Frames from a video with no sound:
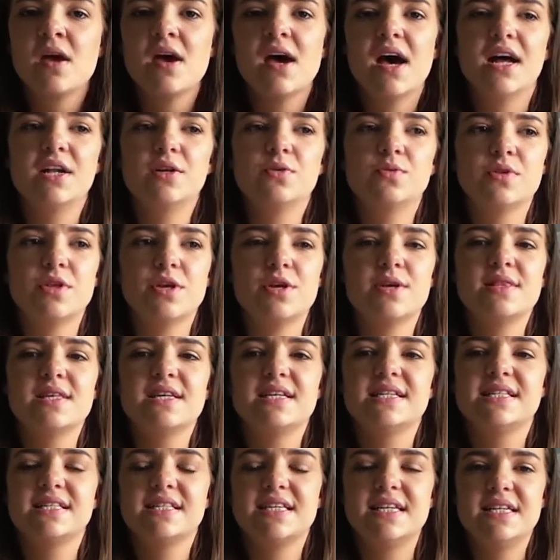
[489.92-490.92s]
and although their
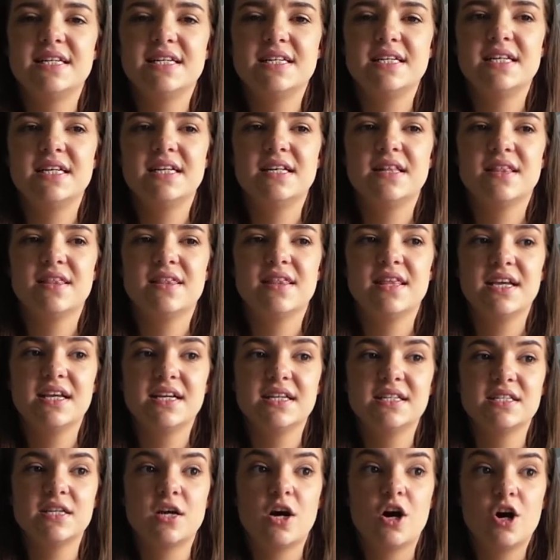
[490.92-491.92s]
skin
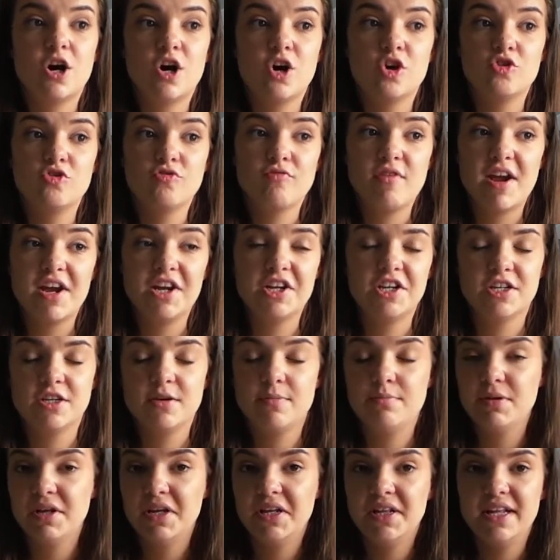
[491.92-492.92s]
things are great and I
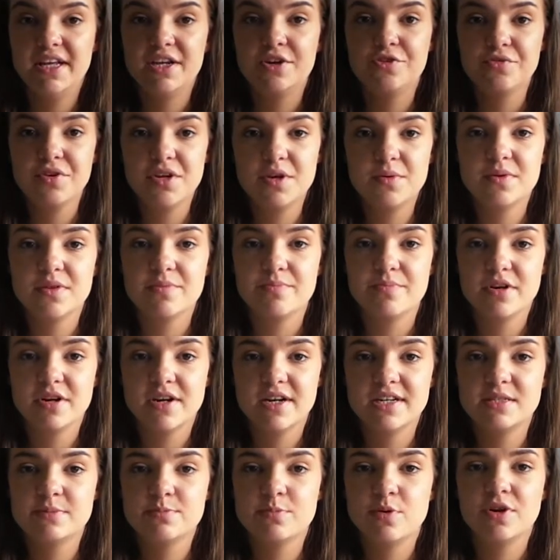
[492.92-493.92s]
completely agree with the
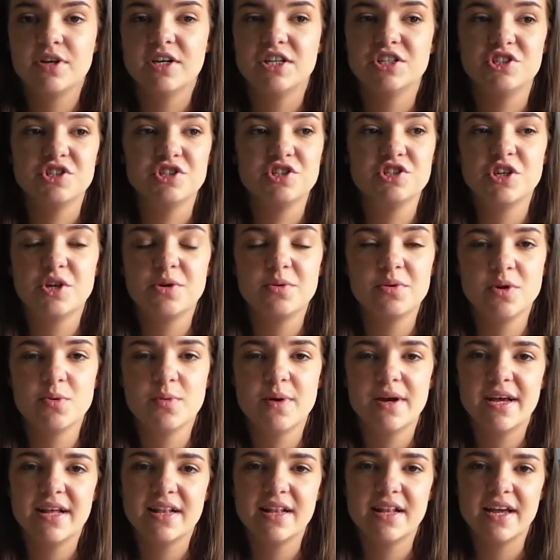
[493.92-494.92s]
price point, I just don't know
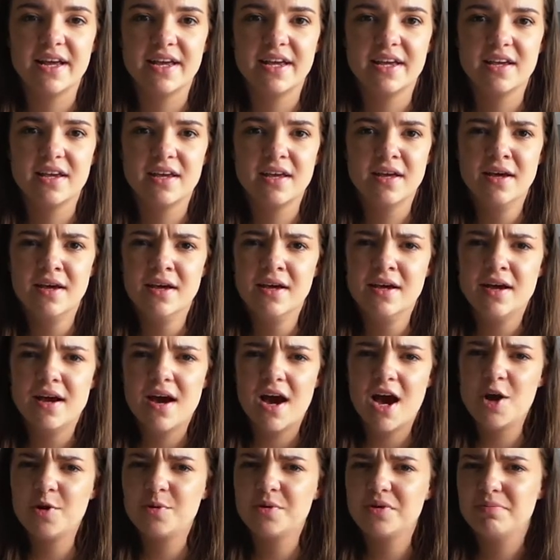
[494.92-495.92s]
where like
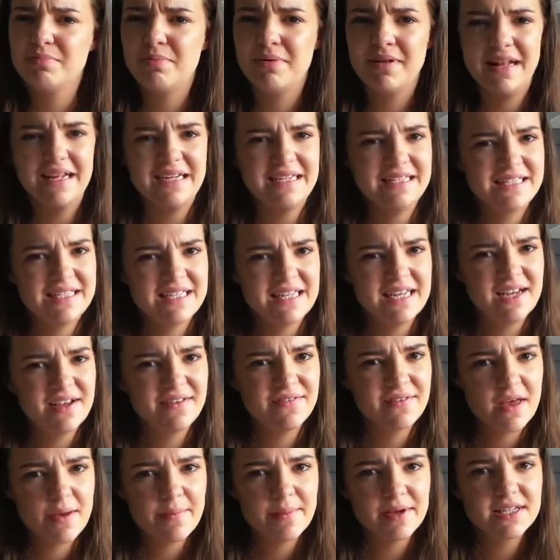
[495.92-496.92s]
I would place it,
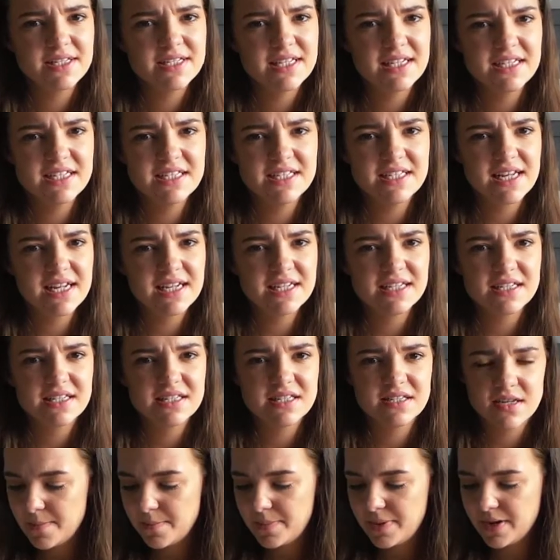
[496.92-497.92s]
if that makes any
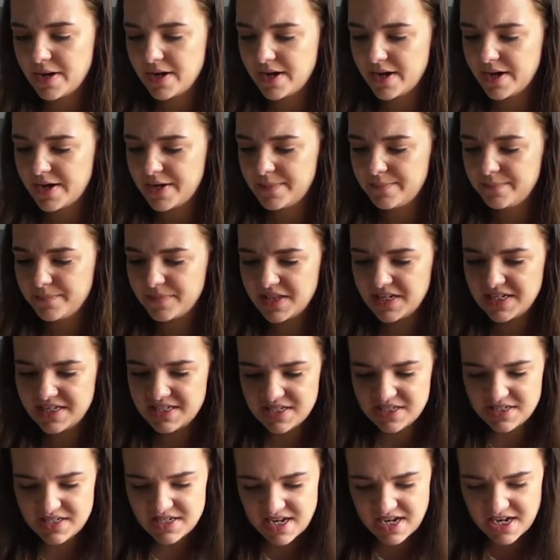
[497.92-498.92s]
sense. But this
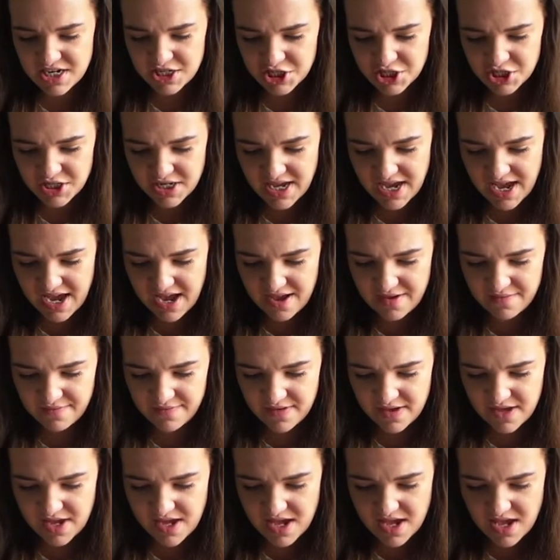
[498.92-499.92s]
doesn't actually have
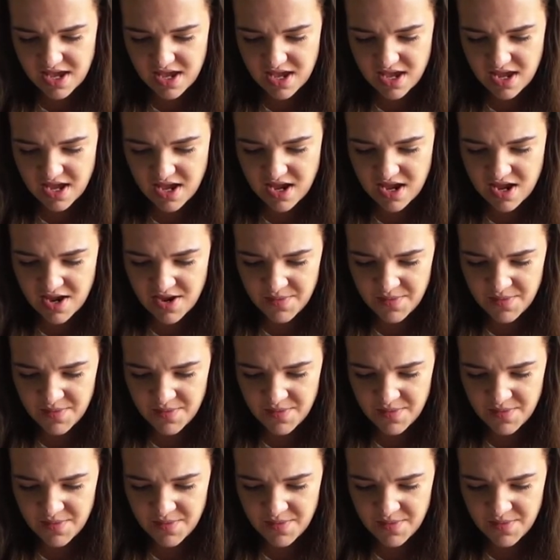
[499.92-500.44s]
a